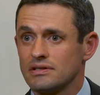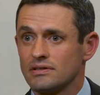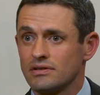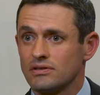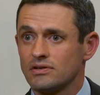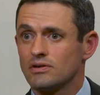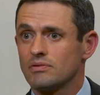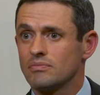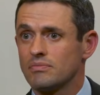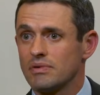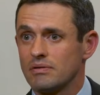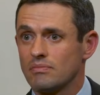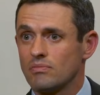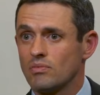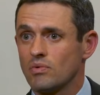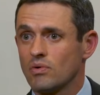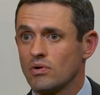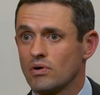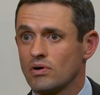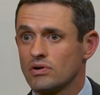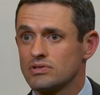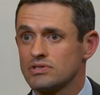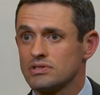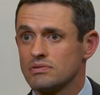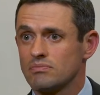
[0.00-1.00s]
a little bit
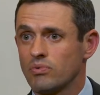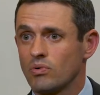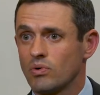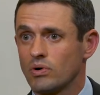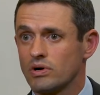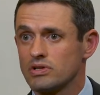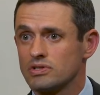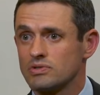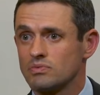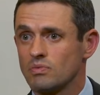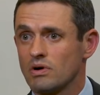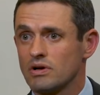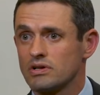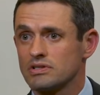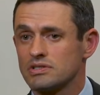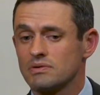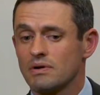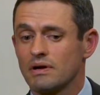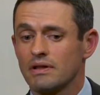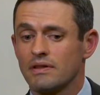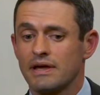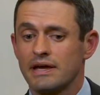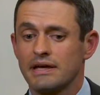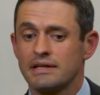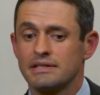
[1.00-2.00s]
more support as well.
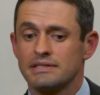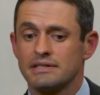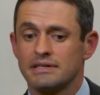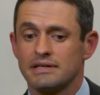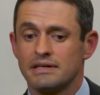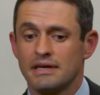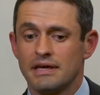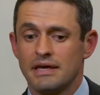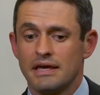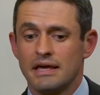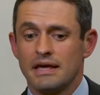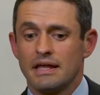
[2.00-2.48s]
So I like to